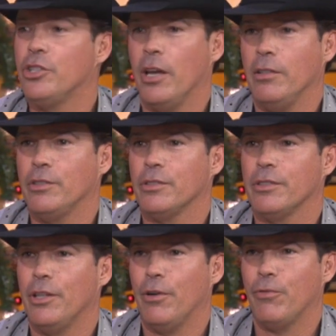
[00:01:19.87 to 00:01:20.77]
a change
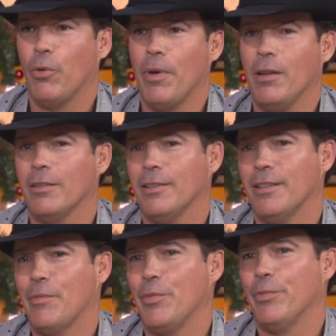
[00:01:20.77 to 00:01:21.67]
in our format, and
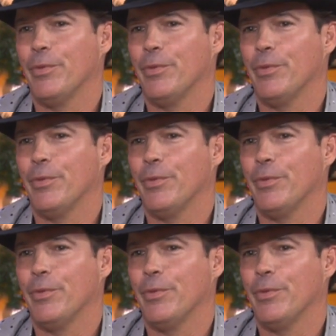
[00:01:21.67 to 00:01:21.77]
I mean,